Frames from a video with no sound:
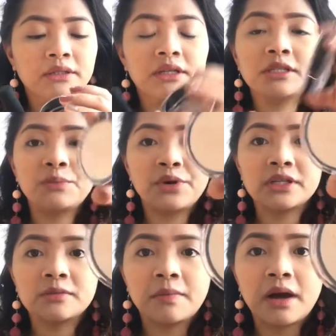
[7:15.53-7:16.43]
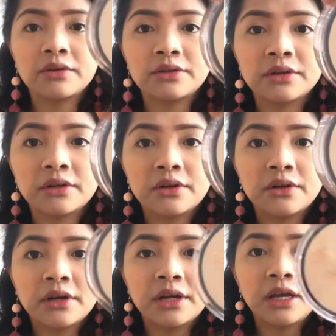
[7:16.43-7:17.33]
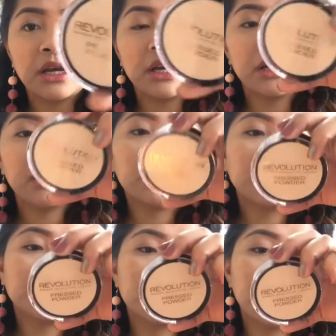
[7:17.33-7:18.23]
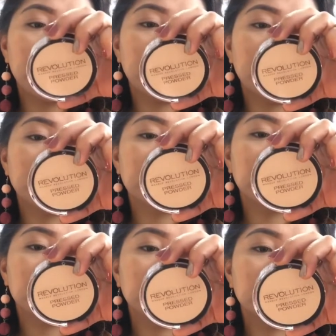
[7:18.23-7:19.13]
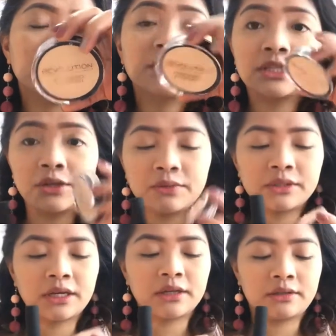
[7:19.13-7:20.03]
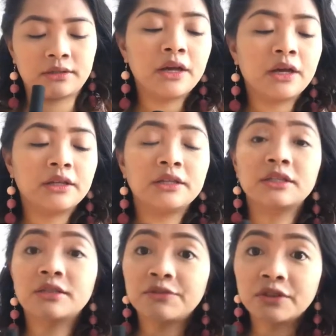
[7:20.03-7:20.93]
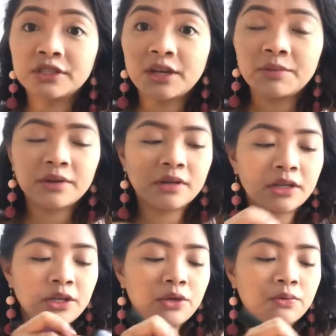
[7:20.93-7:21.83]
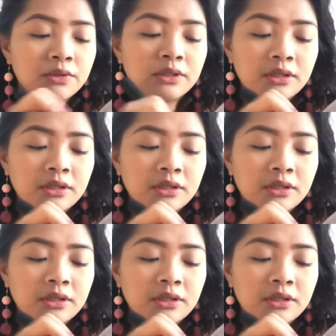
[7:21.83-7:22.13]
this pressed powder in a shade Translucent. This is the first time I'm gonna use